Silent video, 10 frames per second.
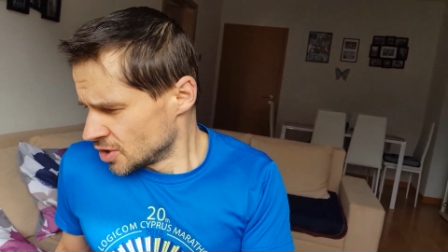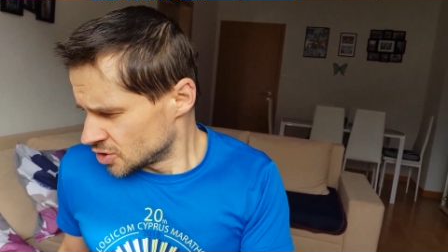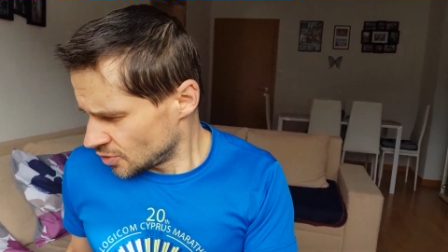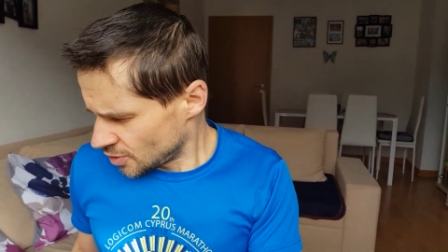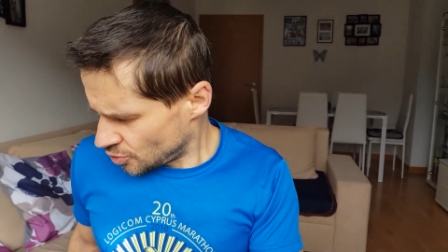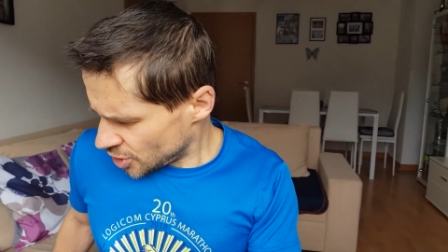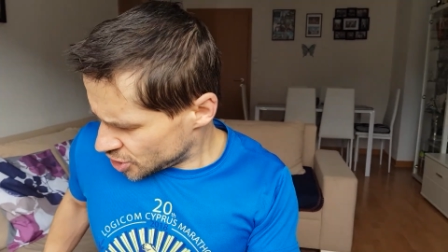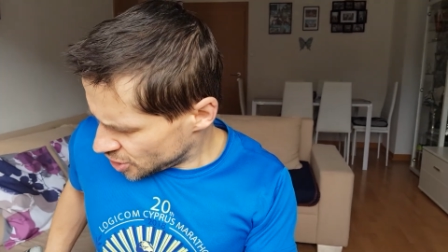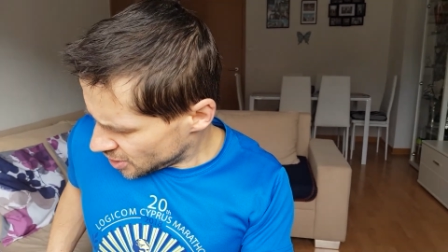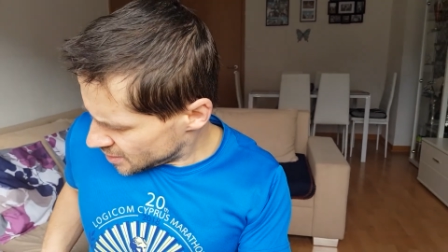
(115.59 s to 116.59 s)
So the
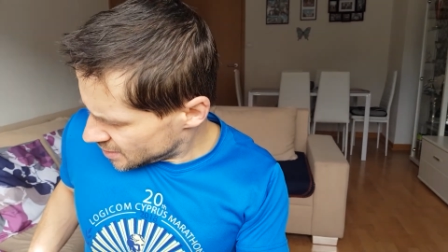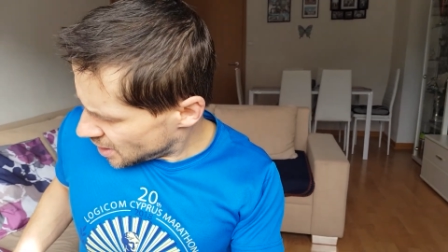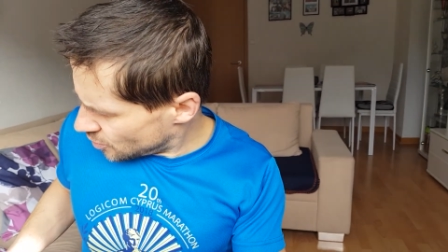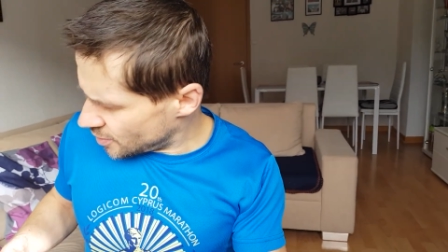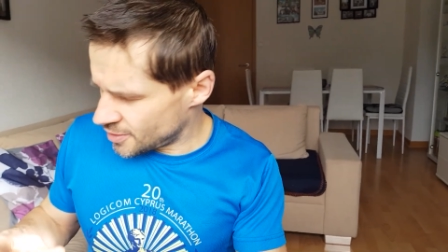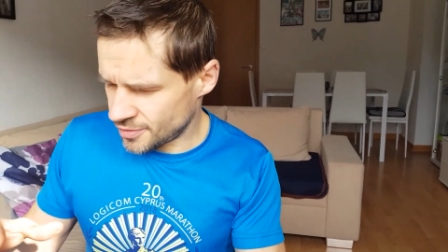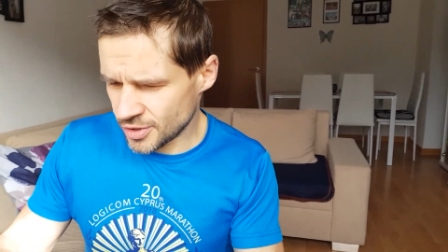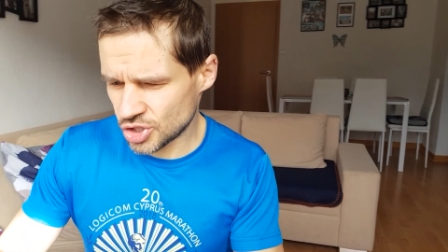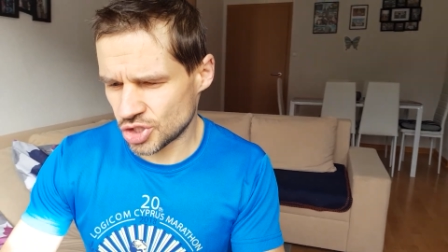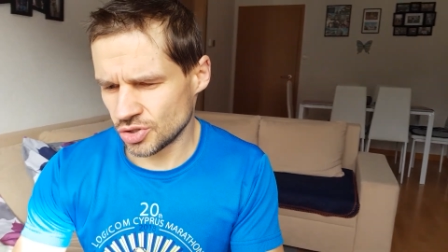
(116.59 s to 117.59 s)
question is now whether
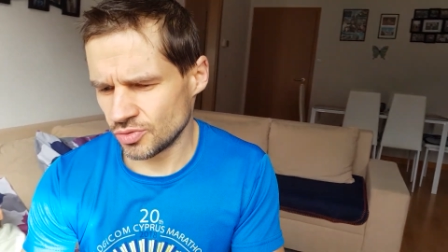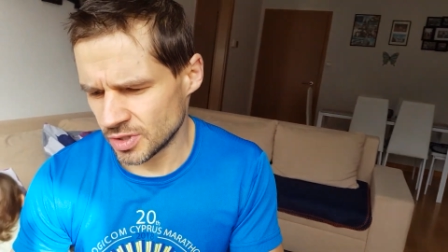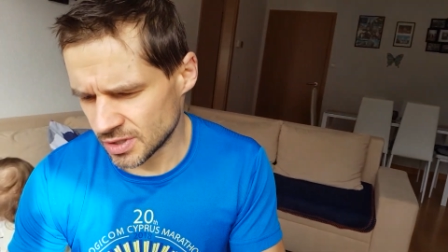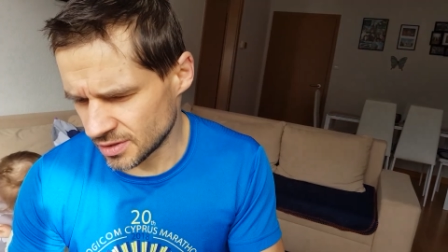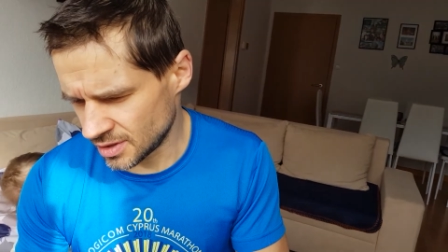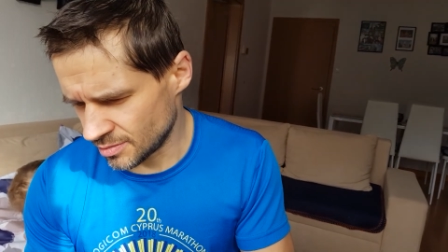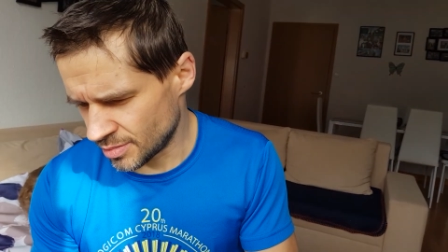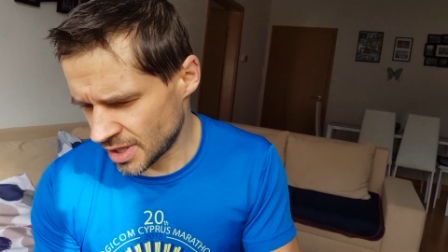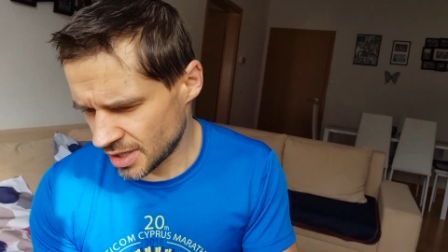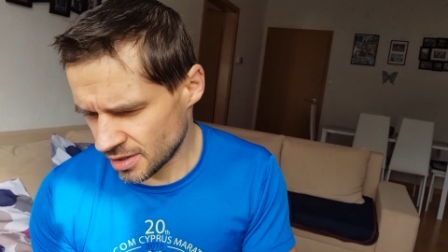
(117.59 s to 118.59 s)
this shoe is in a
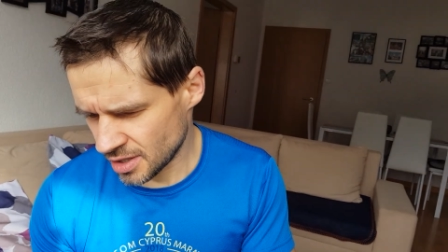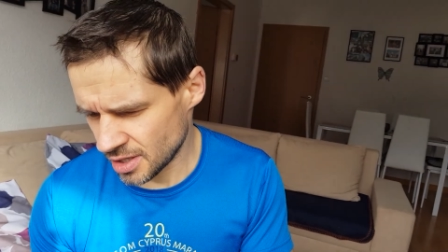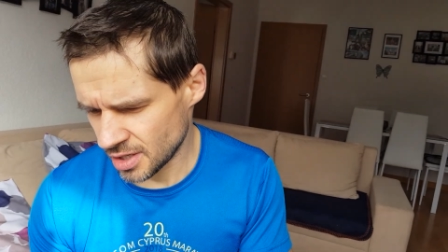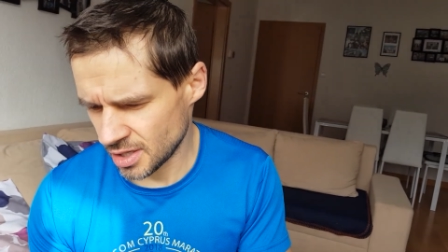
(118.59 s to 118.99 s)
better